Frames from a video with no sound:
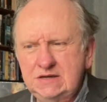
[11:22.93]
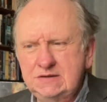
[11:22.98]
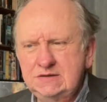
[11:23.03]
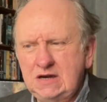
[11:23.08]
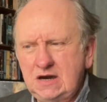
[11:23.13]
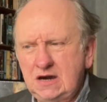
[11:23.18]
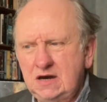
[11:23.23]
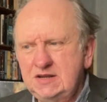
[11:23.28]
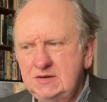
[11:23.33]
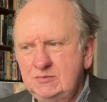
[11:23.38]

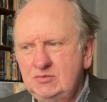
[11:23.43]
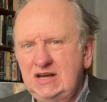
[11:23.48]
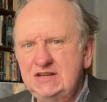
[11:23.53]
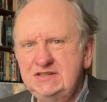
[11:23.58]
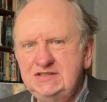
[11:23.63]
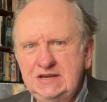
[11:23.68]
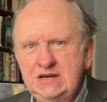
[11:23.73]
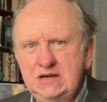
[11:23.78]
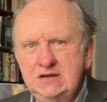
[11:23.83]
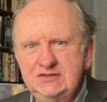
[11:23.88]
Cardhop will
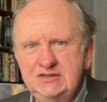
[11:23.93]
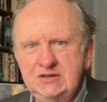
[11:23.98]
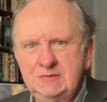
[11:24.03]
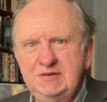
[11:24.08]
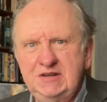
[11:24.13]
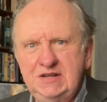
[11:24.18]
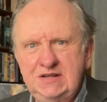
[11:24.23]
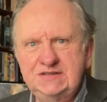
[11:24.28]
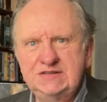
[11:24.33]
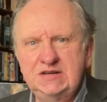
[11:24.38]
actually conjure
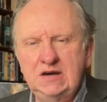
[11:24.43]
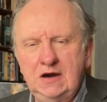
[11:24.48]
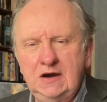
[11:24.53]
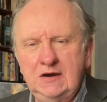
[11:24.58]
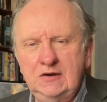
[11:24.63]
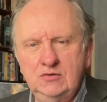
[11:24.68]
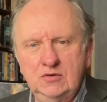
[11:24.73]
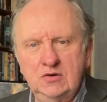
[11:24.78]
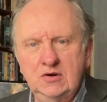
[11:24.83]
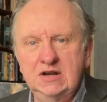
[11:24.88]
up an
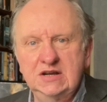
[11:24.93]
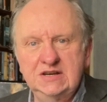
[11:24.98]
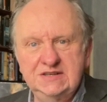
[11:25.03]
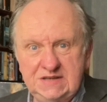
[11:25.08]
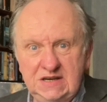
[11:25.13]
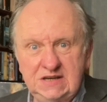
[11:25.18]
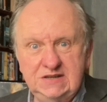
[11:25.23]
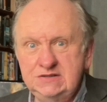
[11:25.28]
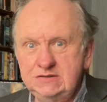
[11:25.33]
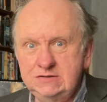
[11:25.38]
entire
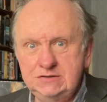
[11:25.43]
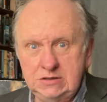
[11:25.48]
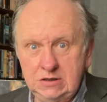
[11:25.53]
organization